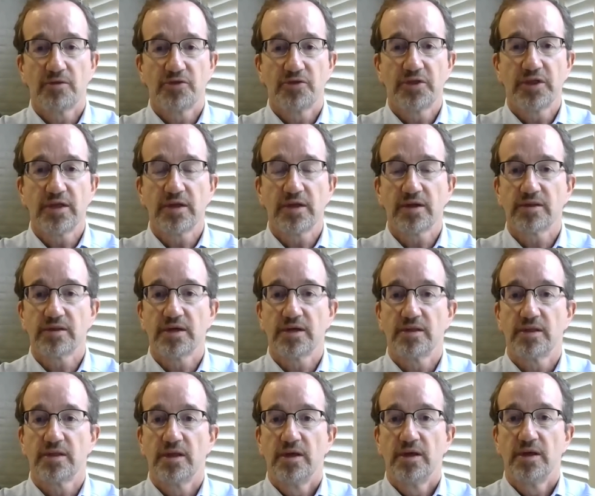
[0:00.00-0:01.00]
think that
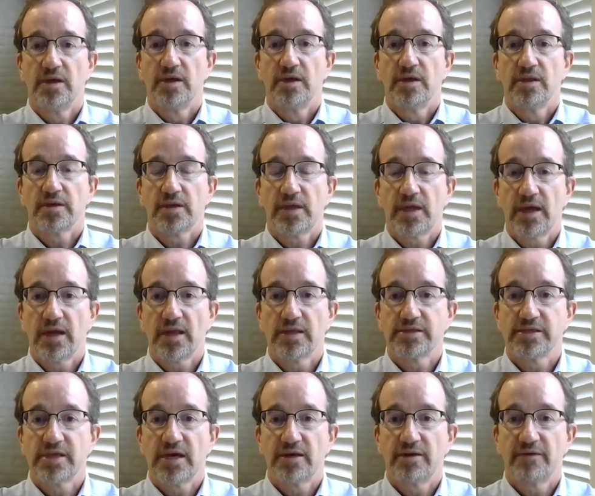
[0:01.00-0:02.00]
the
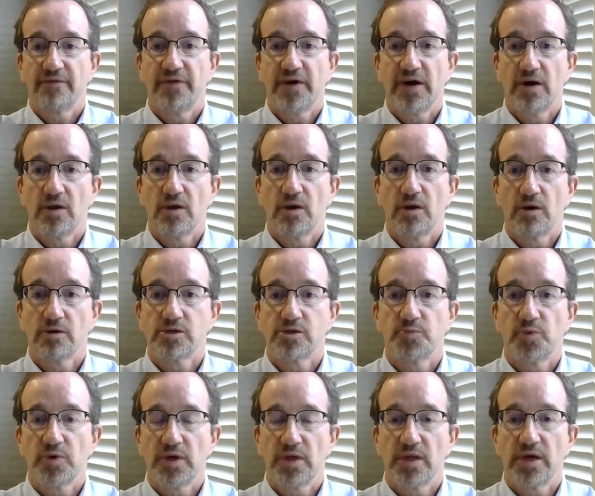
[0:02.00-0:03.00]
candidates had to file
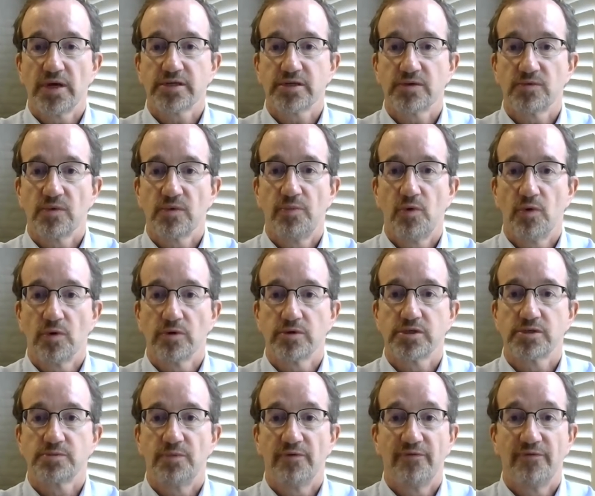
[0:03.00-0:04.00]
large pre-election
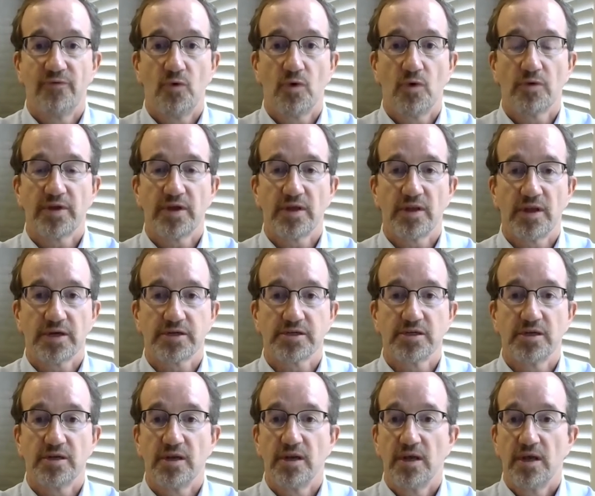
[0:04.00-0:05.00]
reports before the
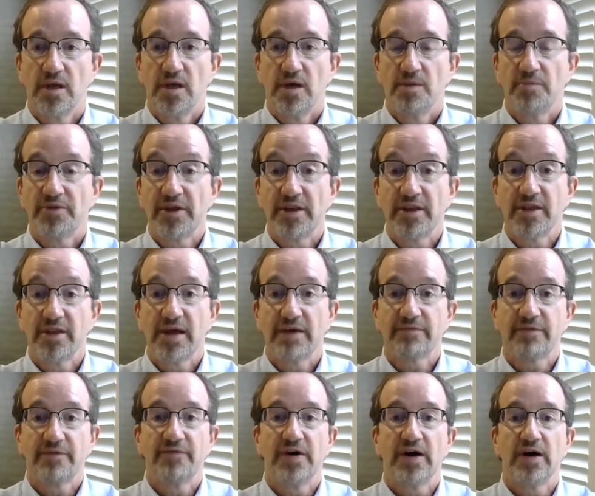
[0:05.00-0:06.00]
election, but they didn't
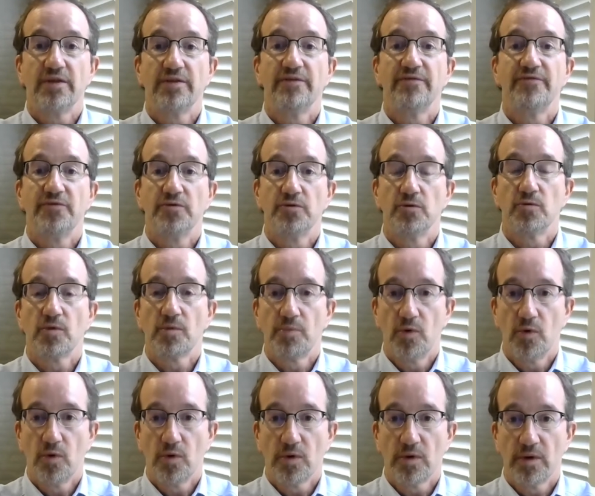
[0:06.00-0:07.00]
have to file the full
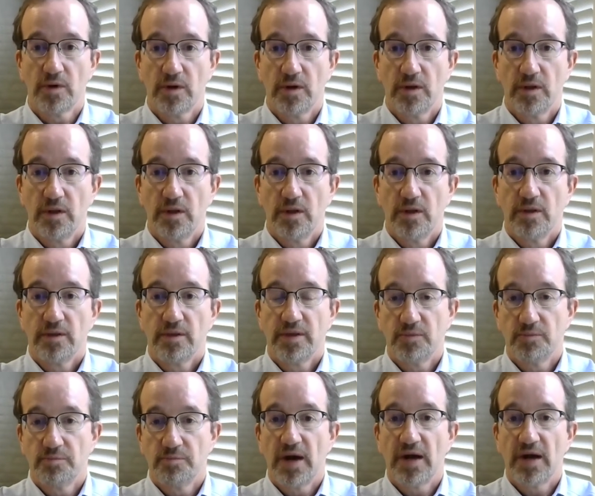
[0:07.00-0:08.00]
report
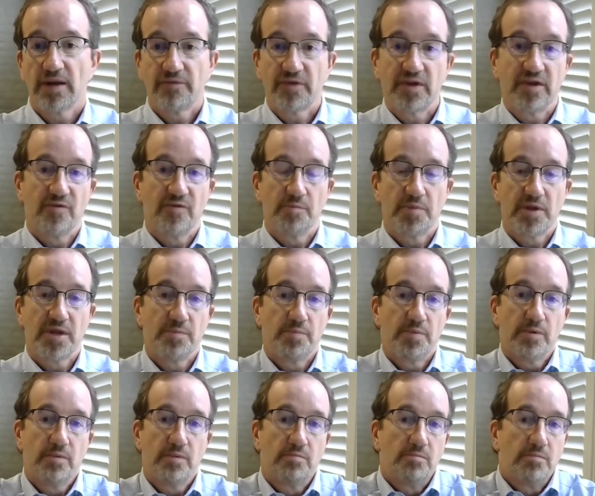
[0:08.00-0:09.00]
that might have given
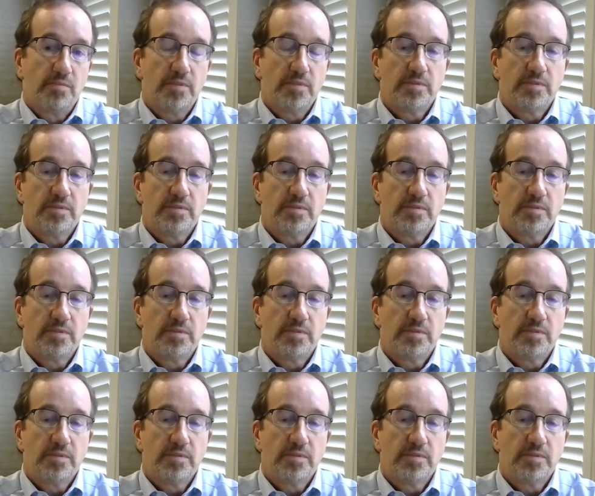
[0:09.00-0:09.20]
people